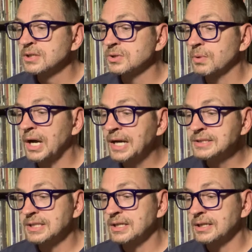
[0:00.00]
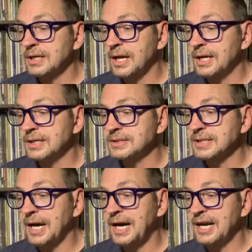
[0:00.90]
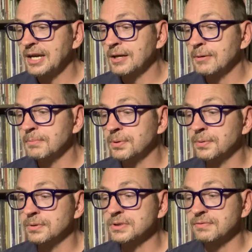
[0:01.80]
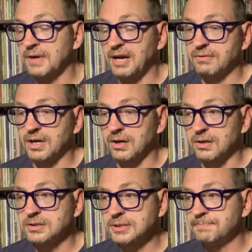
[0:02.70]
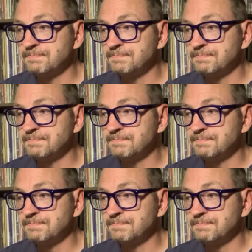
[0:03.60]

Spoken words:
So what I did is I pulled 5 records,